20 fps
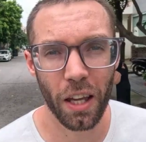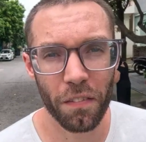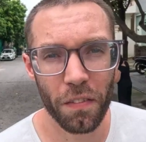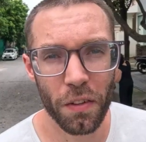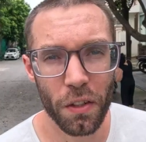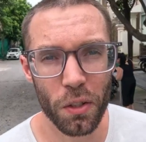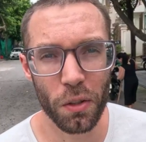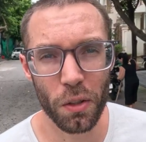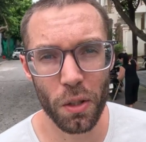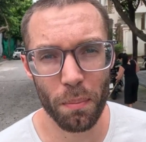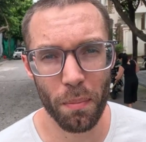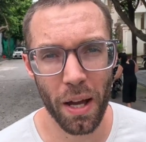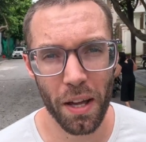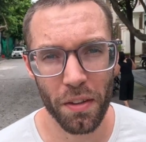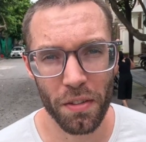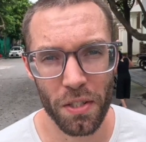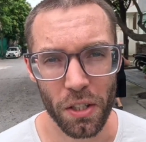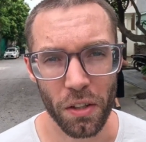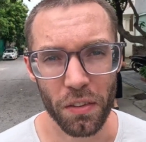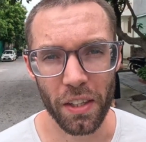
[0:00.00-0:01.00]
If you do the
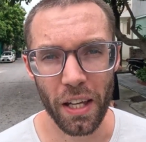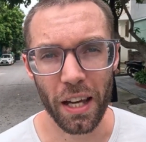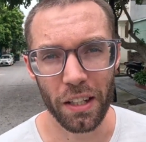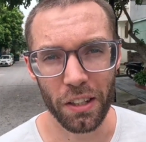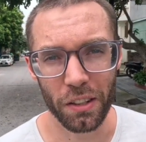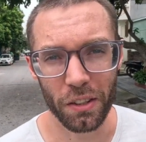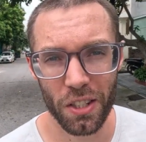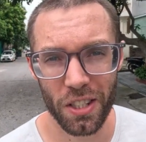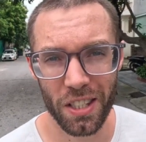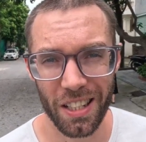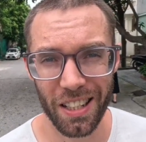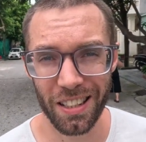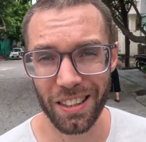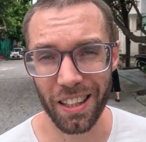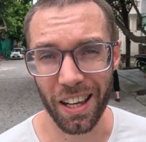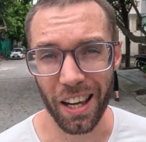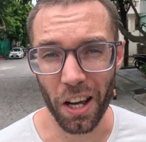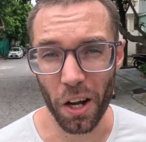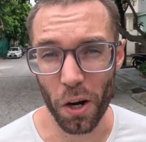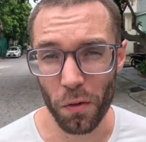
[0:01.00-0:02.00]
maths on that, you'll see
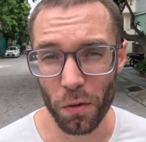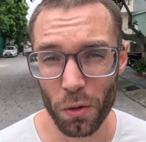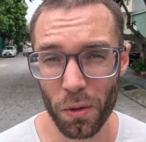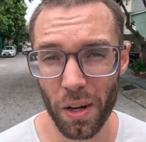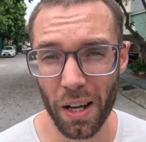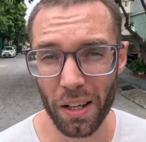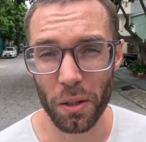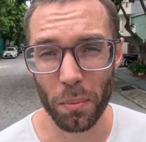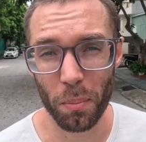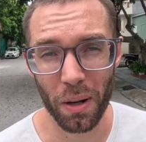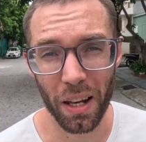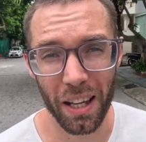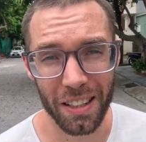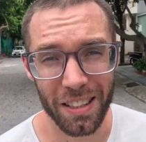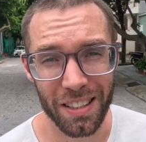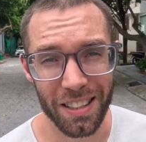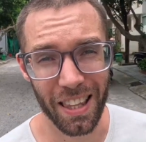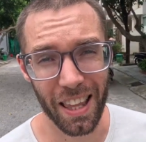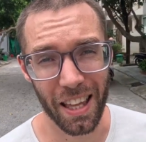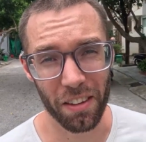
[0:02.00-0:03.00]
that I overran the
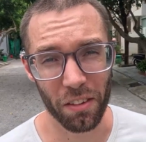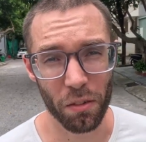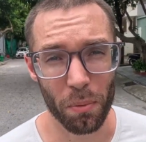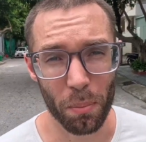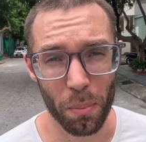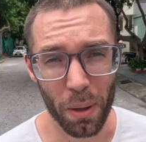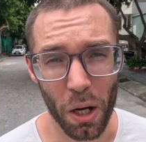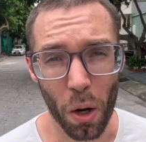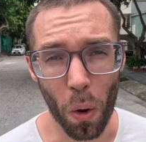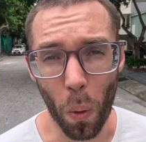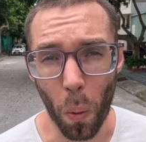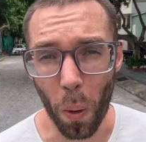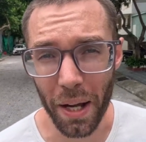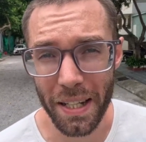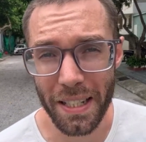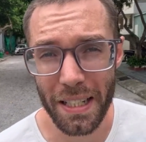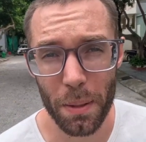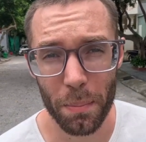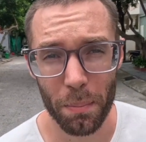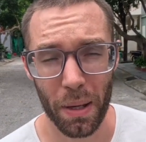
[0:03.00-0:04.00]
plan's length by
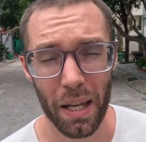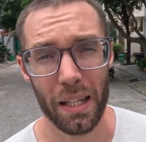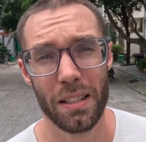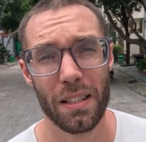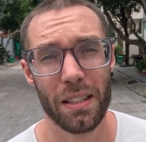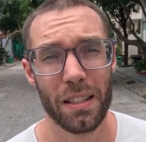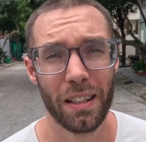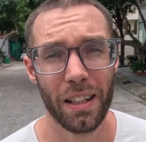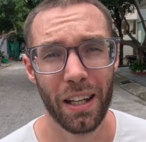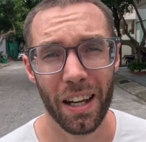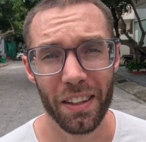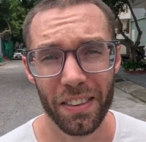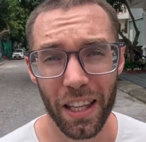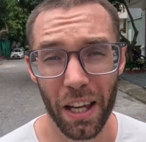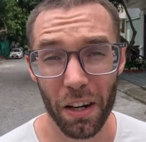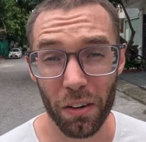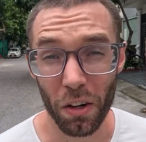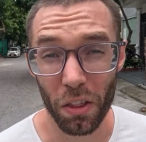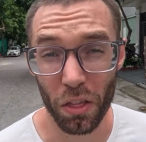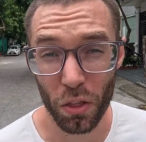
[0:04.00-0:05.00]
quite a bit, and
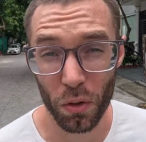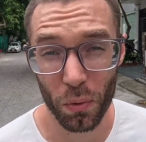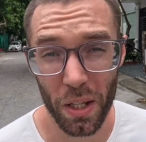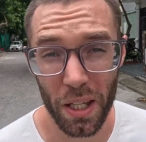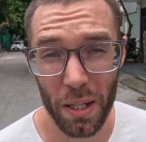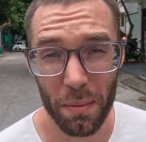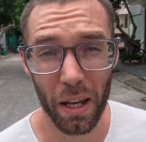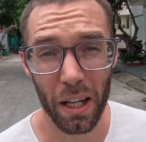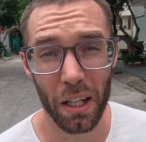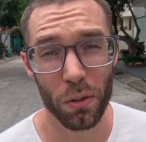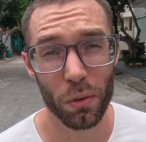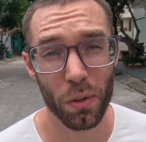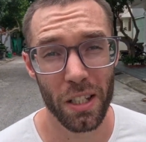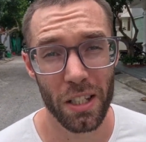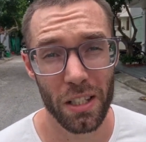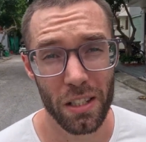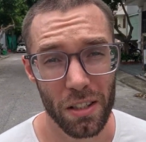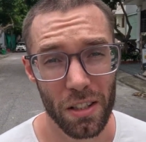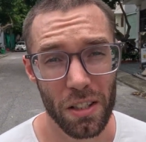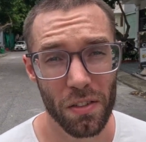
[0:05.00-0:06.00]
there are 3 main
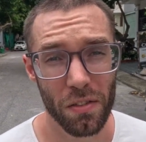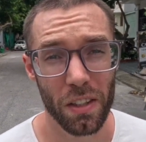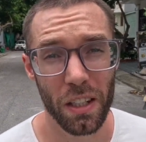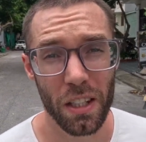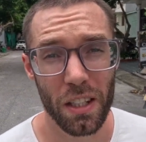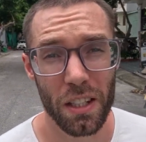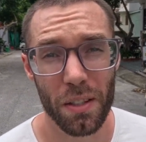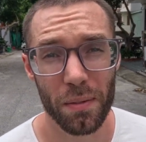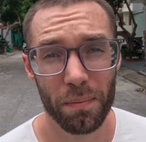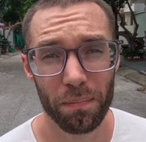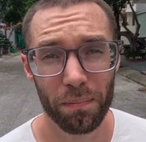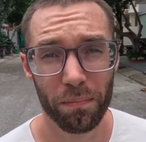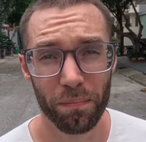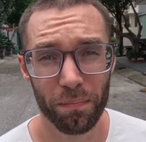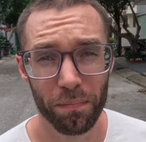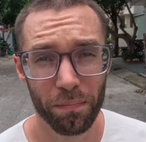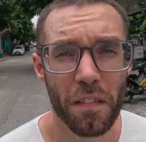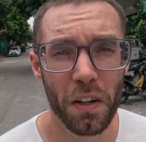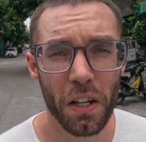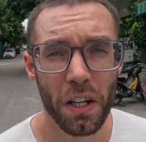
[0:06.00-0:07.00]
reasons for this.
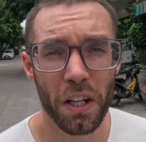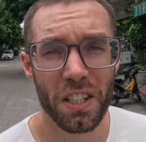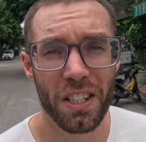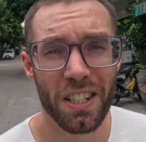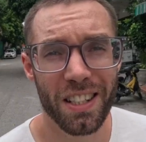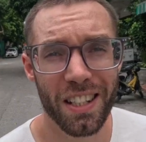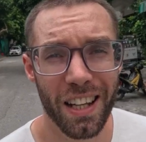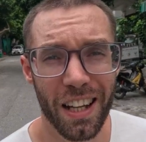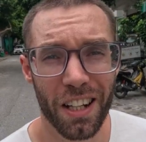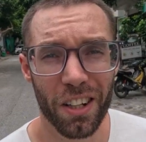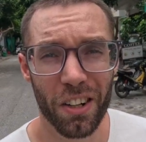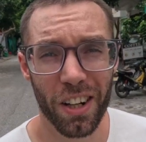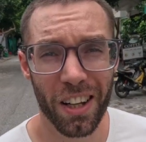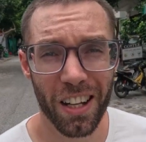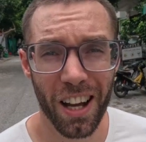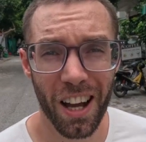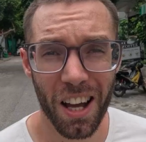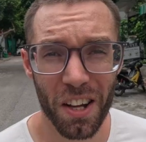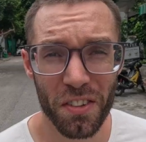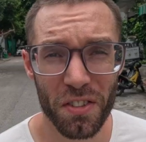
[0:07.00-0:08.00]
First, I got a
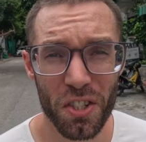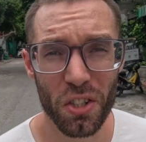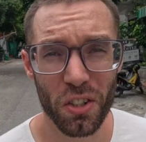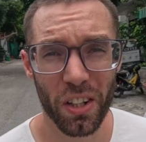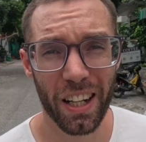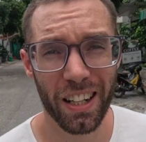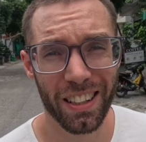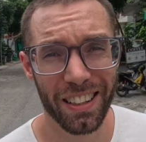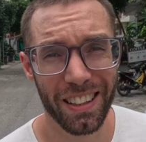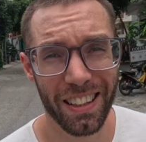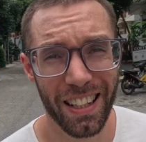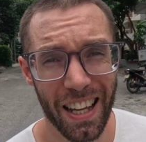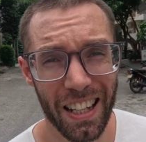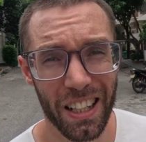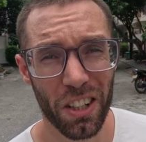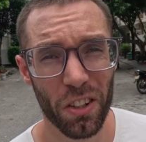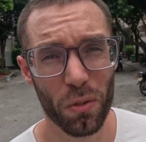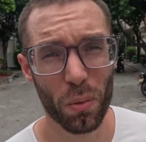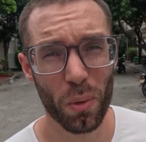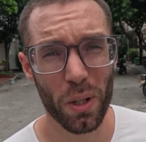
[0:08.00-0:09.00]
calf strain at the
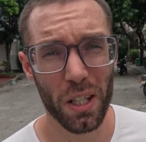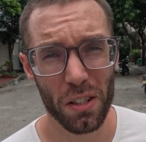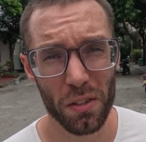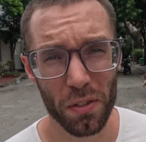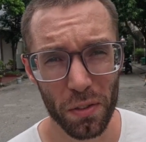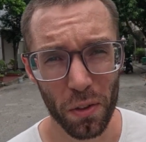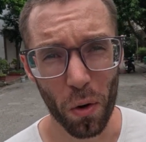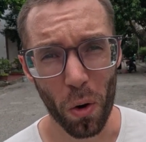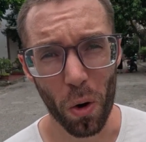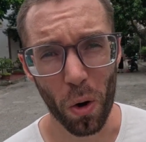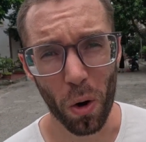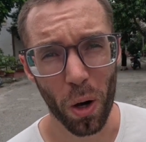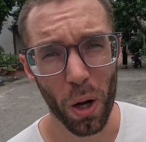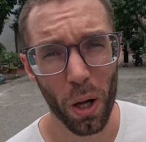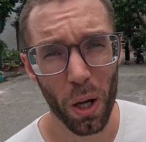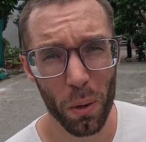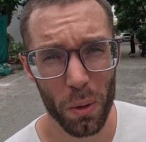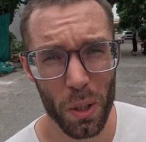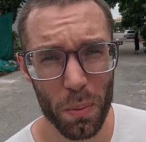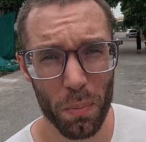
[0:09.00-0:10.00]
end of week 4,
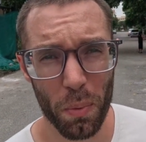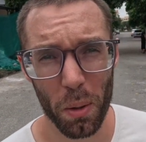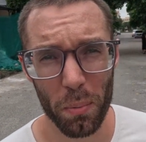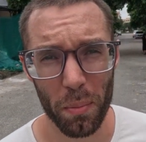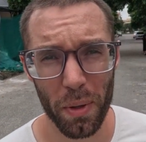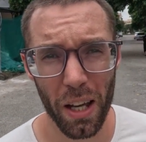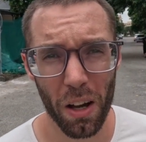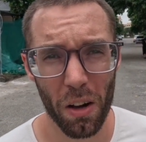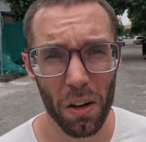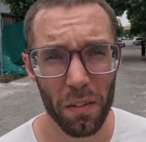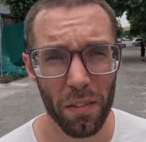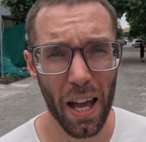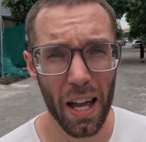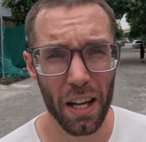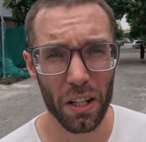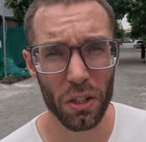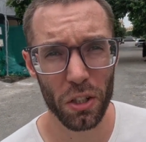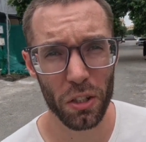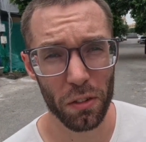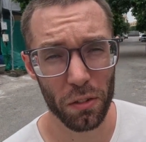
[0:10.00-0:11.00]
which put me out of
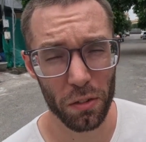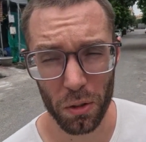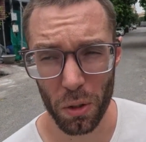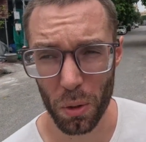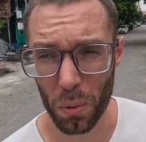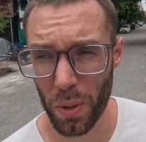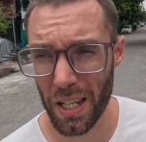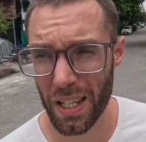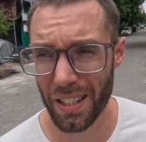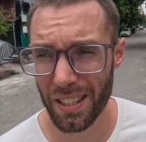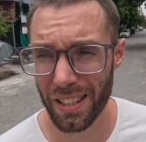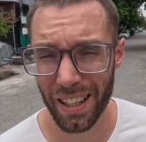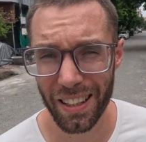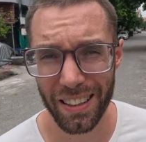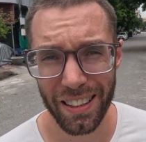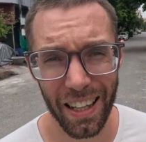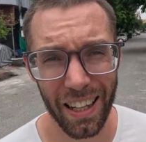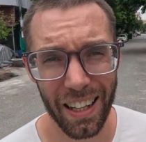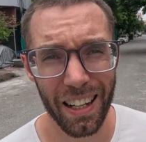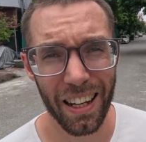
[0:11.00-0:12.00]
action for a week,
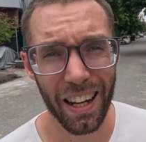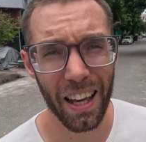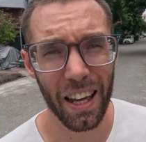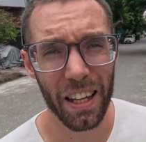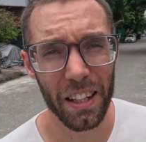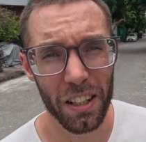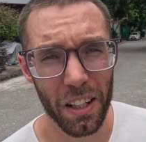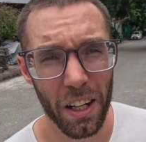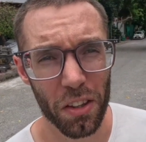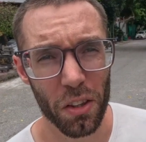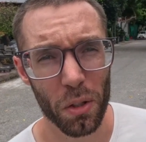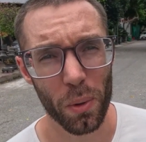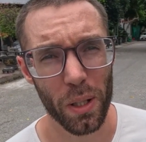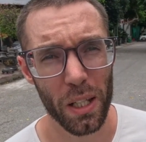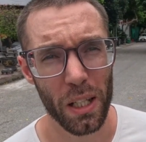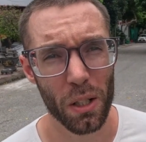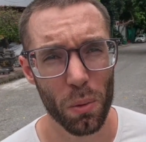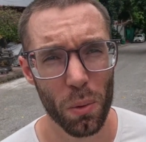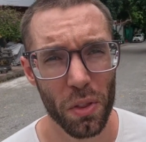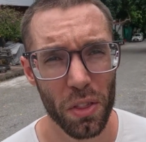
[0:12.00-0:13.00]
and then I had another
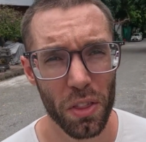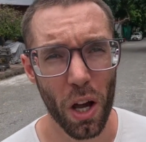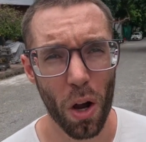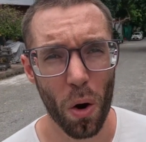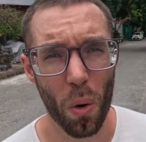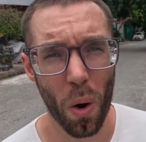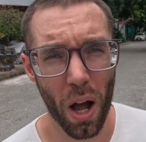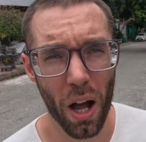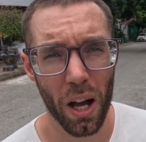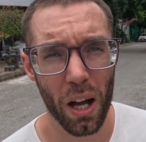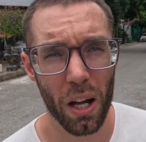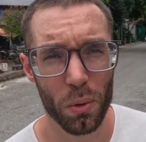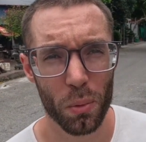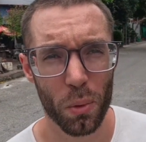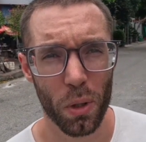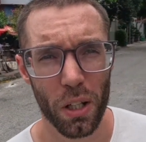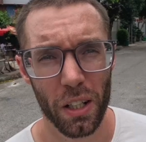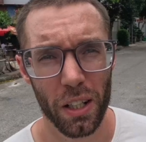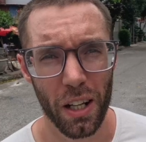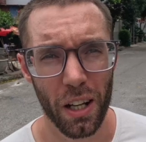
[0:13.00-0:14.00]
week with no hard
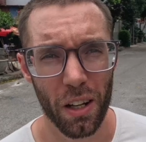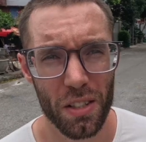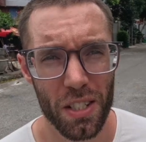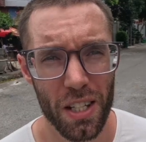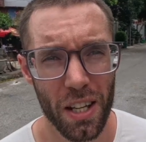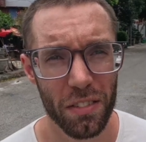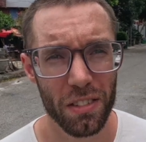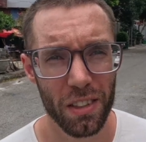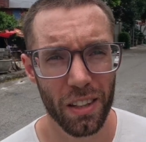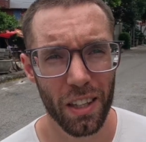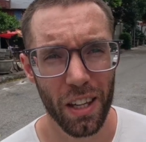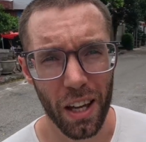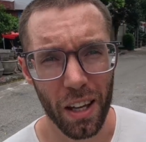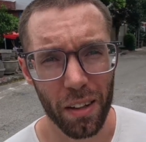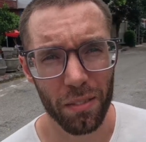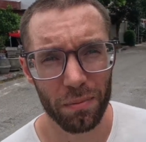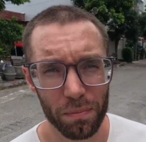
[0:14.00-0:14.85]
workouts after that.